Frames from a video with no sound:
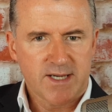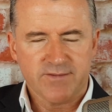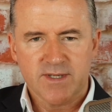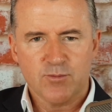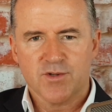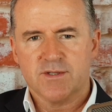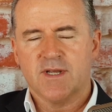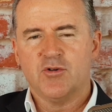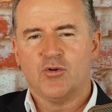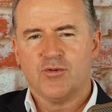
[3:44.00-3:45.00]
of it, it wasn't
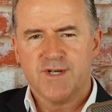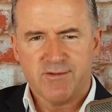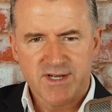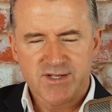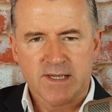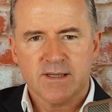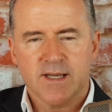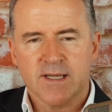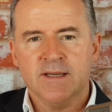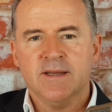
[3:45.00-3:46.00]
an ordinary
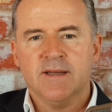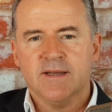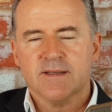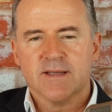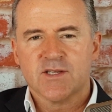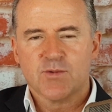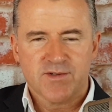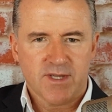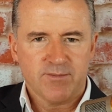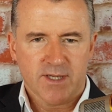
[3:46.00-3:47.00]
sinking. This was
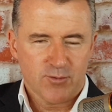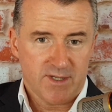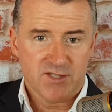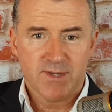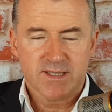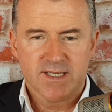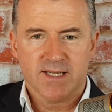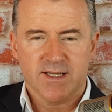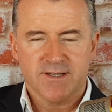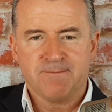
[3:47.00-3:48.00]
something quite
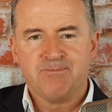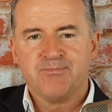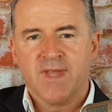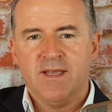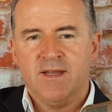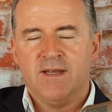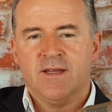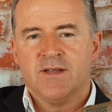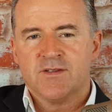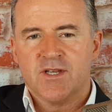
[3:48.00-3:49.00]
spectacular.
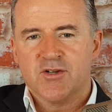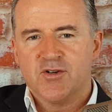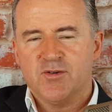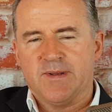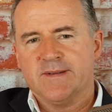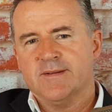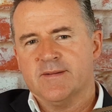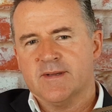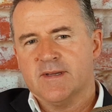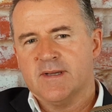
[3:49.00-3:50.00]
So
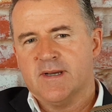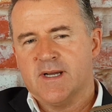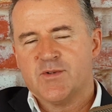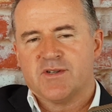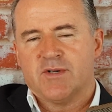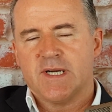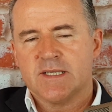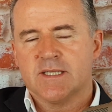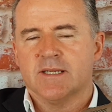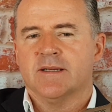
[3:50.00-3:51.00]
I was a
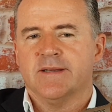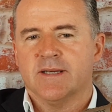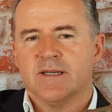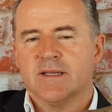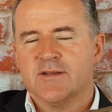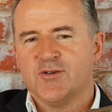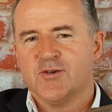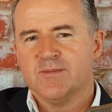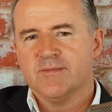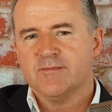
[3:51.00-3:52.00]
writer, and I
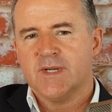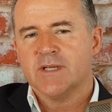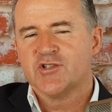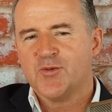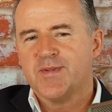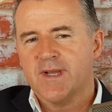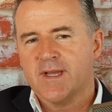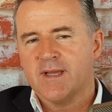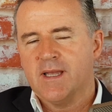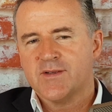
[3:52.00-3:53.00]
thought my job
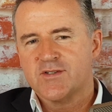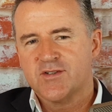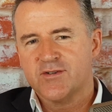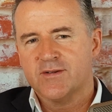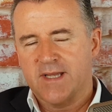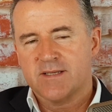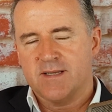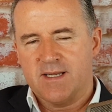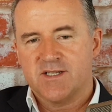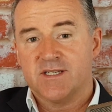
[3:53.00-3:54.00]
here has
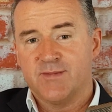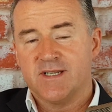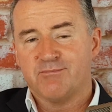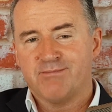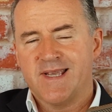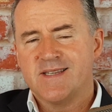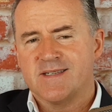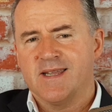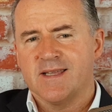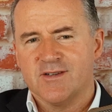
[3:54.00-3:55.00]
to be to piece
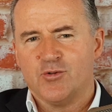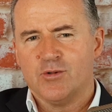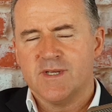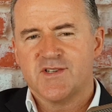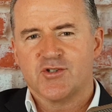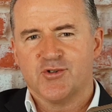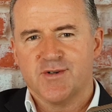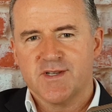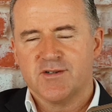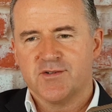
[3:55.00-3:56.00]
together all these
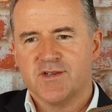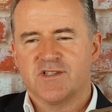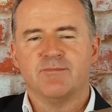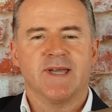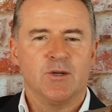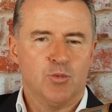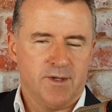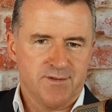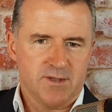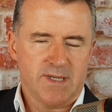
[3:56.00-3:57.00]
stories, not just the main
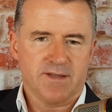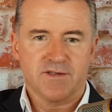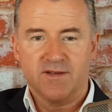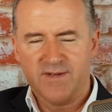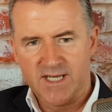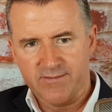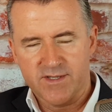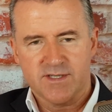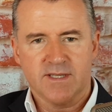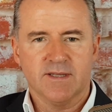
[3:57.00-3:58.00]
ones about the
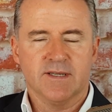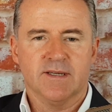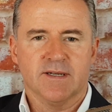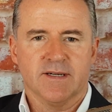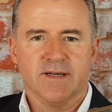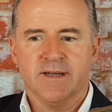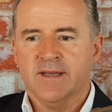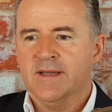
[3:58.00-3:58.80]
survivors and the